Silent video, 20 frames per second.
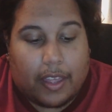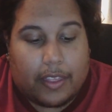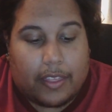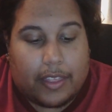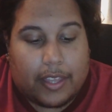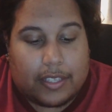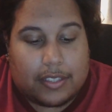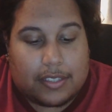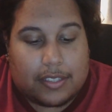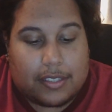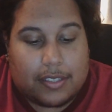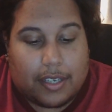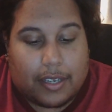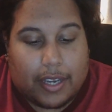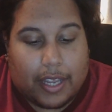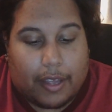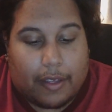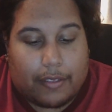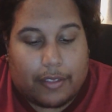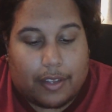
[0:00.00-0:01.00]
then
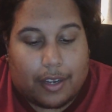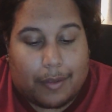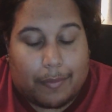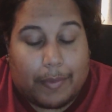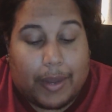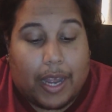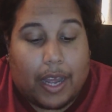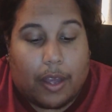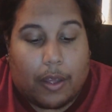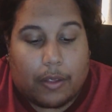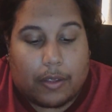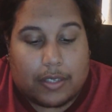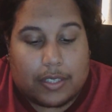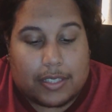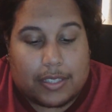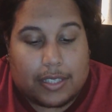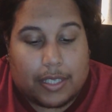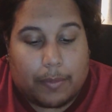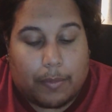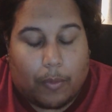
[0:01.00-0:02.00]
stuck out their
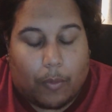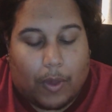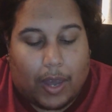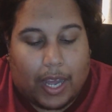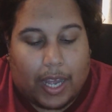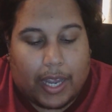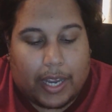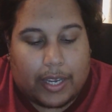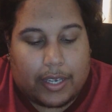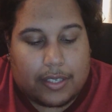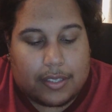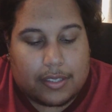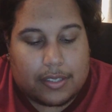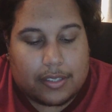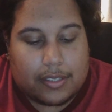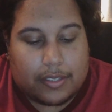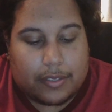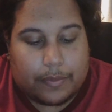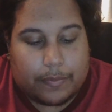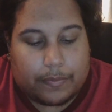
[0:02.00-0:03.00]
mouths
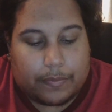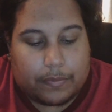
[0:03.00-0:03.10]
lip-wise.